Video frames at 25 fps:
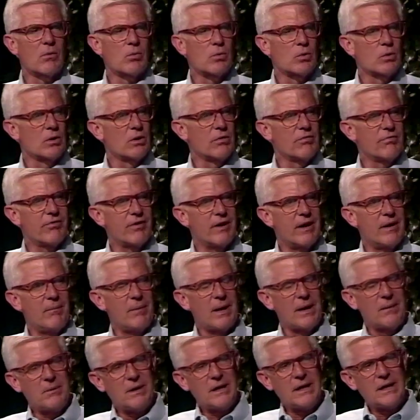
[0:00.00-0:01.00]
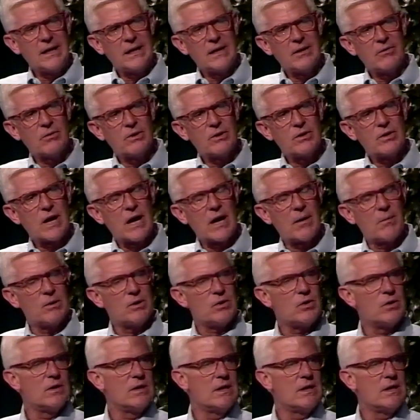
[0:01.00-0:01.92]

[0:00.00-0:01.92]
a rule of thumb? I mean, in retirement,